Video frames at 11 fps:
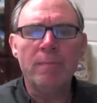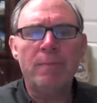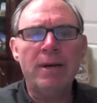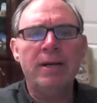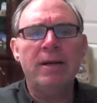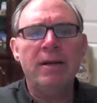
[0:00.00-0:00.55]

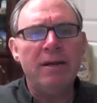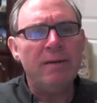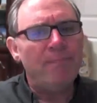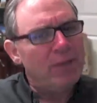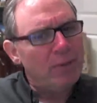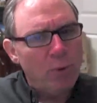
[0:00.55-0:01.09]
but
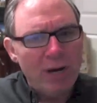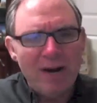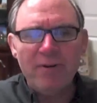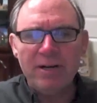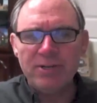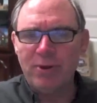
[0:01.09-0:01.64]

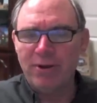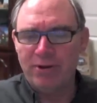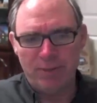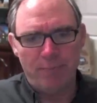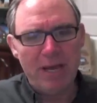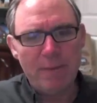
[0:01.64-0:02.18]
whatever it is, whether it's
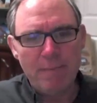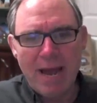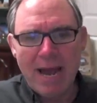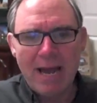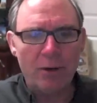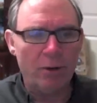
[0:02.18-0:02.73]
a Big
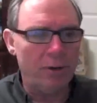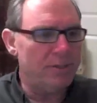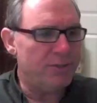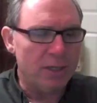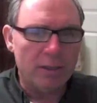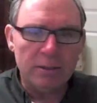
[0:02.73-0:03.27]
Mac or
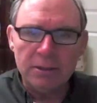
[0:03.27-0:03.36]
it's a,